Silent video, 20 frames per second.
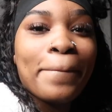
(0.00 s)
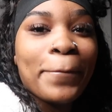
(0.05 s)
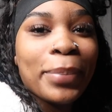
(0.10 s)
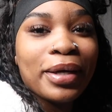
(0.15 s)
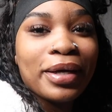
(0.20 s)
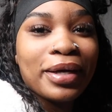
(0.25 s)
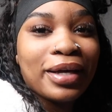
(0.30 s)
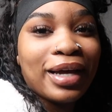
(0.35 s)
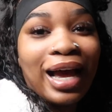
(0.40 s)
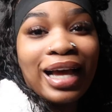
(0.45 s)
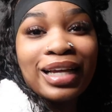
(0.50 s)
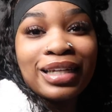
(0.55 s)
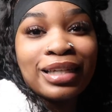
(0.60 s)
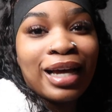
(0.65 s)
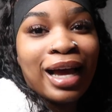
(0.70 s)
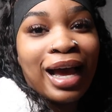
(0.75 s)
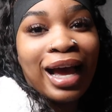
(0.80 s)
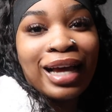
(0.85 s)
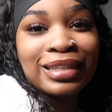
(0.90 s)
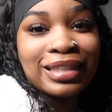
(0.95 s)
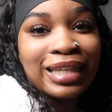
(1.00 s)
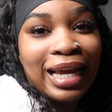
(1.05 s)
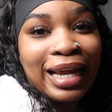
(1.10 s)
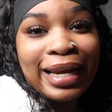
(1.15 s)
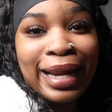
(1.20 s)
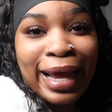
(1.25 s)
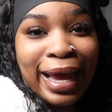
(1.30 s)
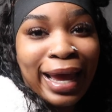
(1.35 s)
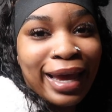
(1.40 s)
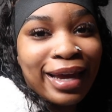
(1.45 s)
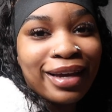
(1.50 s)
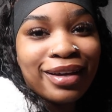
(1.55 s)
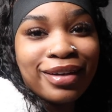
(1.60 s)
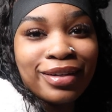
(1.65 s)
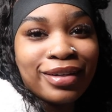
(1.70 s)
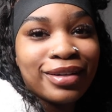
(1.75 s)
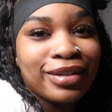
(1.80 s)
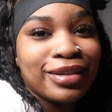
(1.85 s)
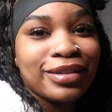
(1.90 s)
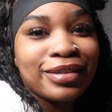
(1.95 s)
but I, I say Nac
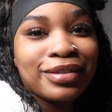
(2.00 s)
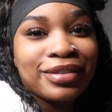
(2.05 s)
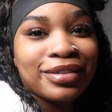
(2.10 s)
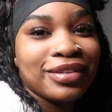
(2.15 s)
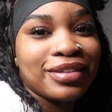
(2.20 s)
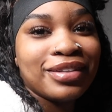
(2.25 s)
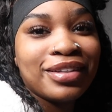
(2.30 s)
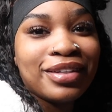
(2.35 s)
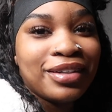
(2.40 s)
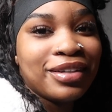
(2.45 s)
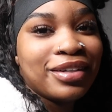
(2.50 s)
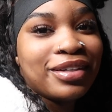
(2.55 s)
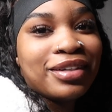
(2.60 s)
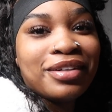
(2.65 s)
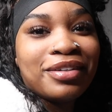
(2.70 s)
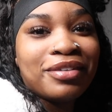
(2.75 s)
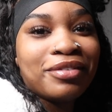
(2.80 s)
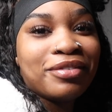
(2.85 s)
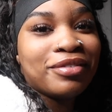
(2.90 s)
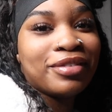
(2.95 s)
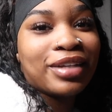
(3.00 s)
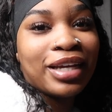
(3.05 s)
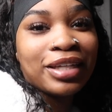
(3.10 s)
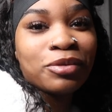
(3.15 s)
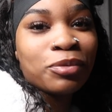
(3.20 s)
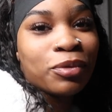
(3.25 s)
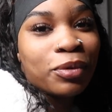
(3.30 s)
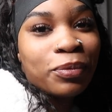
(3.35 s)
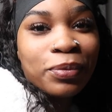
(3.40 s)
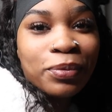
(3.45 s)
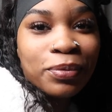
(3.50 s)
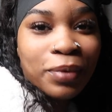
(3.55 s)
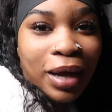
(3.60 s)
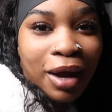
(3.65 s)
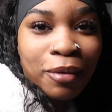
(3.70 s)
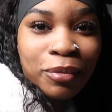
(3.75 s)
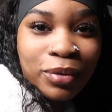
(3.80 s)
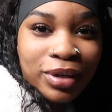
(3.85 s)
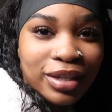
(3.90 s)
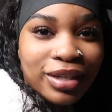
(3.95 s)
because that's where
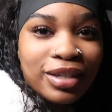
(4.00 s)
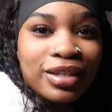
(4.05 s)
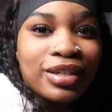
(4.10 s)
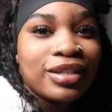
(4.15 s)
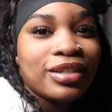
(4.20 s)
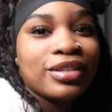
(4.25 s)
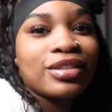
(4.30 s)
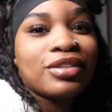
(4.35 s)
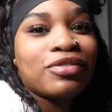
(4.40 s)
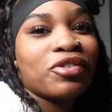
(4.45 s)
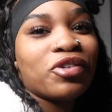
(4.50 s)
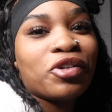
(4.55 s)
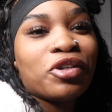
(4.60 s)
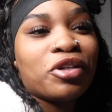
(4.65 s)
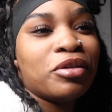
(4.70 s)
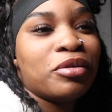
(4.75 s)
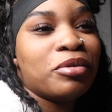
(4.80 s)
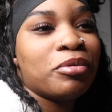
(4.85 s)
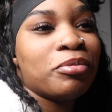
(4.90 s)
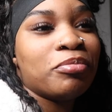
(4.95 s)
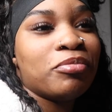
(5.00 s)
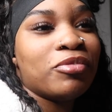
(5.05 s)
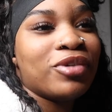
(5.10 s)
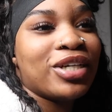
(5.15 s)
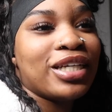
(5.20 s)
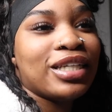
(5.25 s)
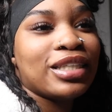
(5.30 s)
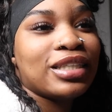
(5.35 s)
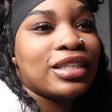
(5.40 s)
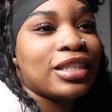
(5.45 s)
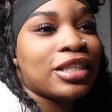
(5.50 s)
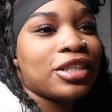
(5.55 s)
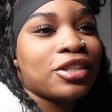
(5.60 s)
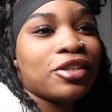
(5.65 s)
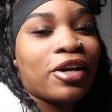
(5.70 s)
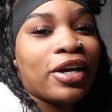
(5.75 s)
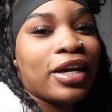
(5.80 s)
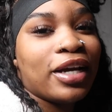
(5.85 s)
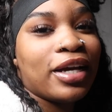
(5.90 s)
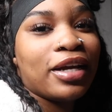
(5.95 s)
I was from what sixth
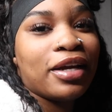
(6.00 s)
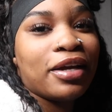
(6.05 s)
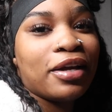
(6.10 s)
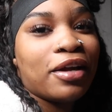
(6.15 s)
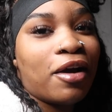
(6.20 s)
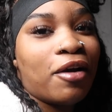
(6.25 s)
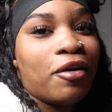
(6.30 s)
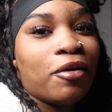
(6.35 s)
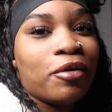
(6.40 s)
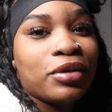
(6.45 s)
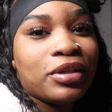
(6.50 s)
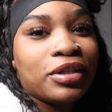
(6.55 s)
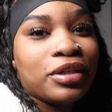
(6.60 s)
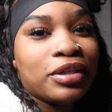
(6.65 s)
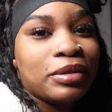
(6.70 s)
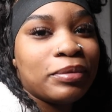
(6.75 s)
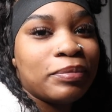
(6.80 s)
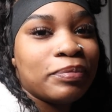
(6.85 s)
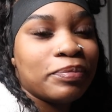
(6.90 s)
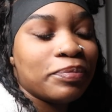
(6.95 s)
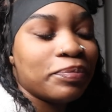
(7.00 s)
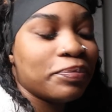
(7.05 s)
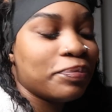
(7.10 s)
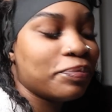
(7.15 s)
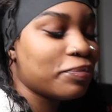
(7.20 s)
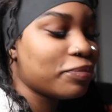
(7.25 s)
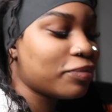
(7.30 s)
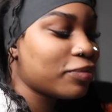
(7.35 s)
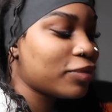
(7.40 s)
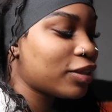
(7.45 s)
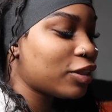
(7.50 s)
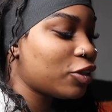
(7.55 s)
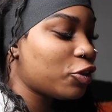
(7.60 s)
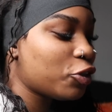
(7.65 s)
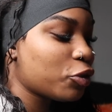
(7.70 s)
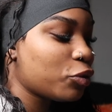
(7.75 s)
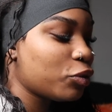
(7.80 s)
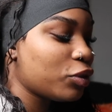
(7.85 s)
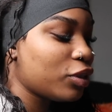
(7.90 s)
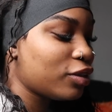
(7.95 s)
grade on up to
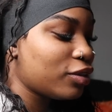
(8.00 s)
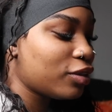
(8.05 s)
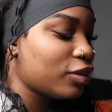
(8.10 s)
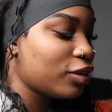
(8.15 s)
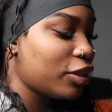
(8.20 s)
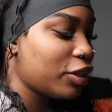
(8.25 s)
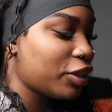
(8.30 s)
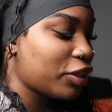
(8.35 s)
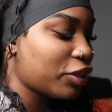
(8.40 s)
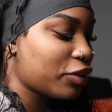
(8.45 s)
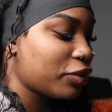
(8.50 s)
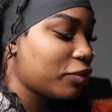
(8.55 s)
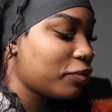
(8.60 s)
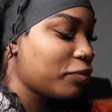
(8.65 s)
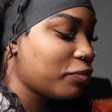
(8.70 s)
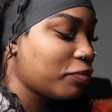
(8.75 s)
junior year.